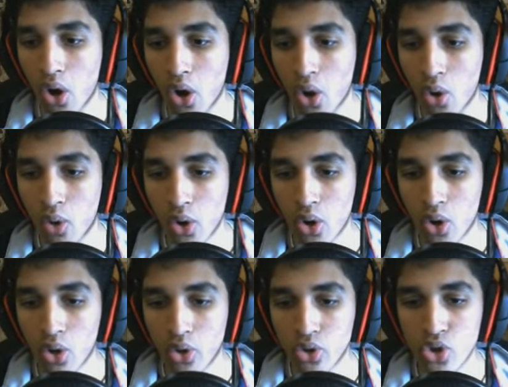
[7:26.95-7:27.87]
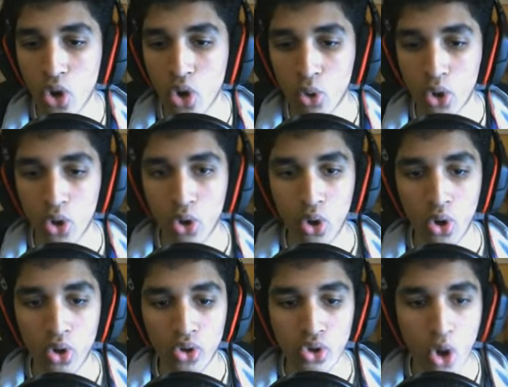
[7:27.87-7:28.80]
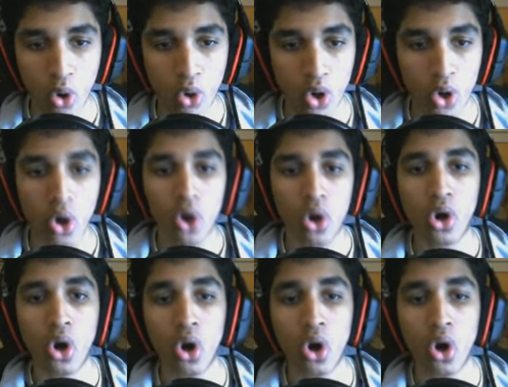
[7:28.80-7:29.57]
Oh. No. No.